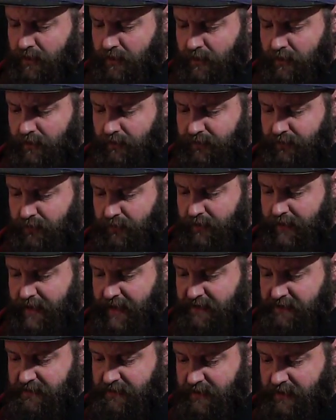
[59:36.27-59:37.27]
For
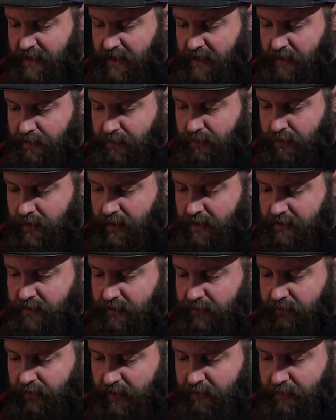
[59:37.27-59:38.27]
as a product
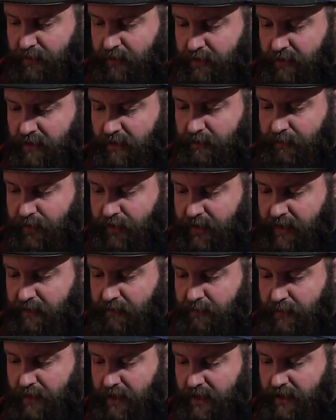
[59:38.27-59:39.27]
of Limbo, my
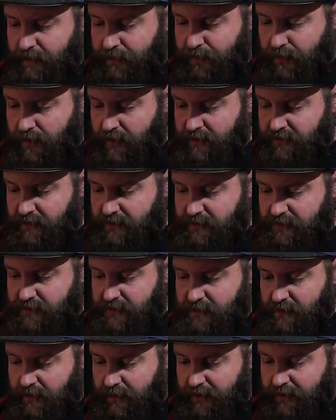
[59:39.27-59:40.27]
mere
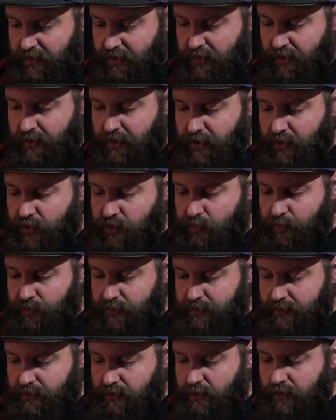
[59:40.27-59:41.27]
presence on Earth
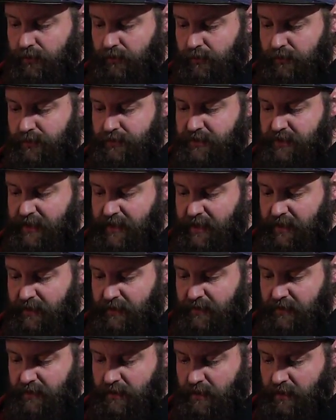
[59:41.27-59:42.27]
would cause
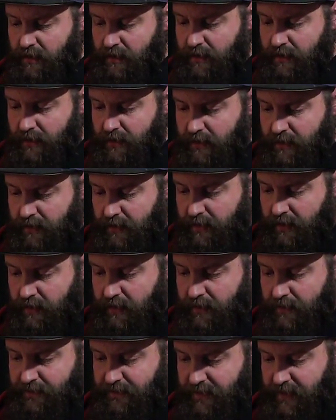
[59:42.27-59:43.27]
an
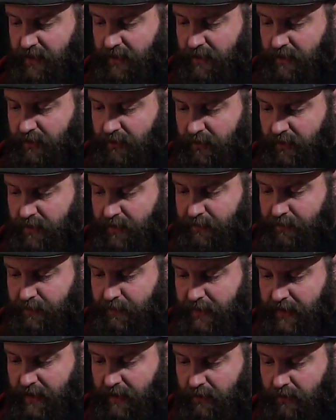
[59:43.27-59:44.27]

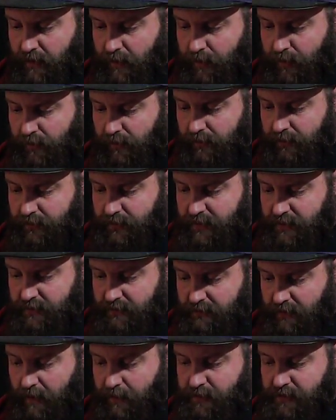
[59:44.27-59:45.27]
irreparable
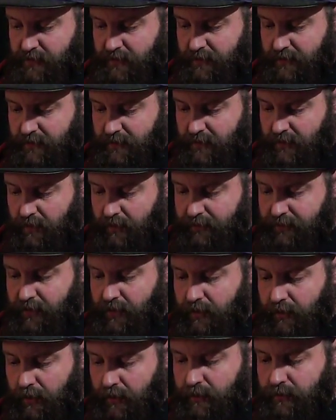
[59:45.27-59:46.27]
disruption of the
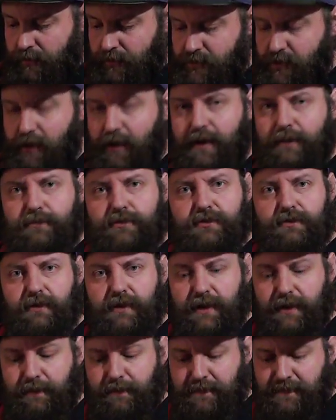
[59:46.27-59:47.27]
local time
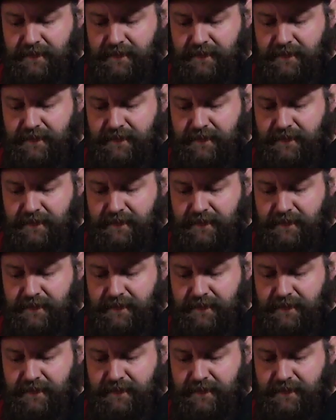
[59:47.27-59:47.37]
stream.